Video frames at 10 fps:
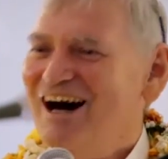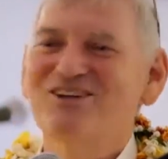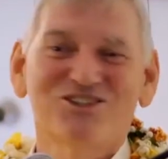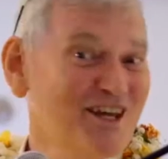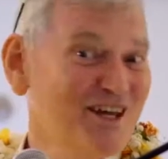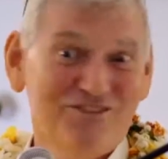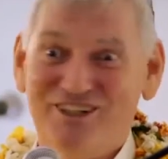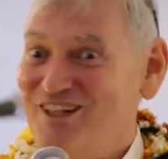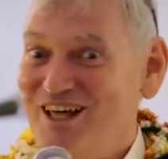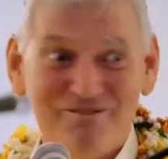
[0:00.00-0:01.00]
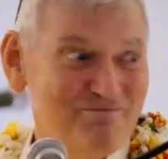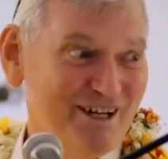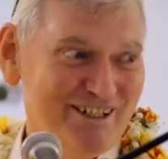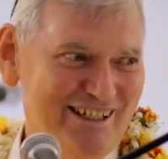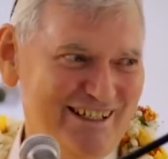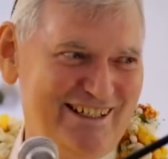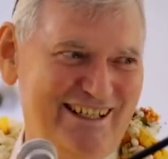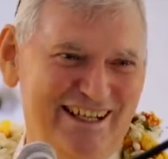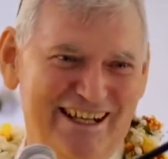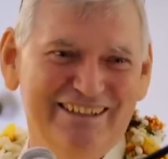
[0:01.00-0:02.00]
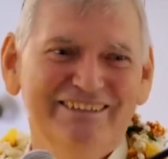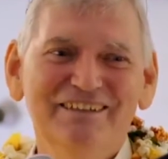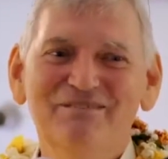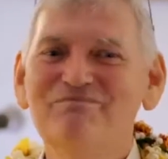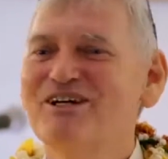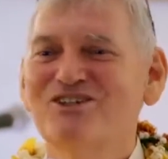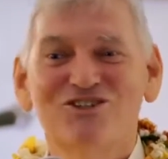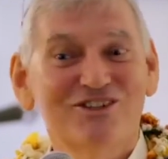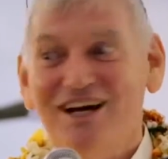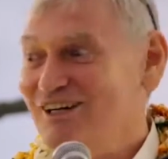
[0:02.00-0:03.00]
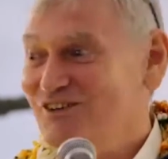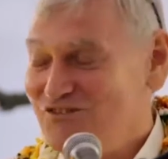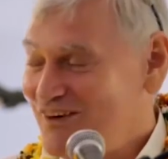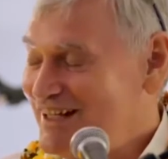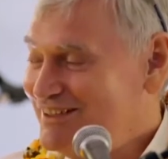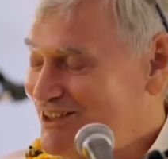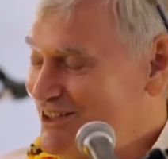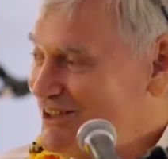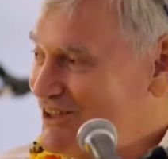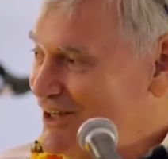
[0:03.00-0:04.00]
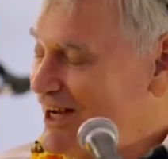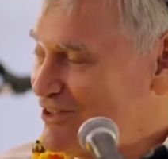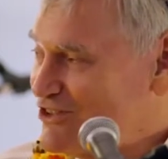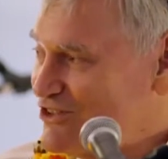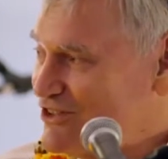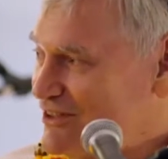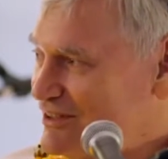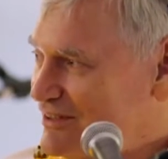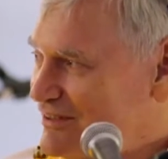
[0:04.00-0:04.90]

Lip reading: I'll save you a lot of money, because you're not going to find it in the dust.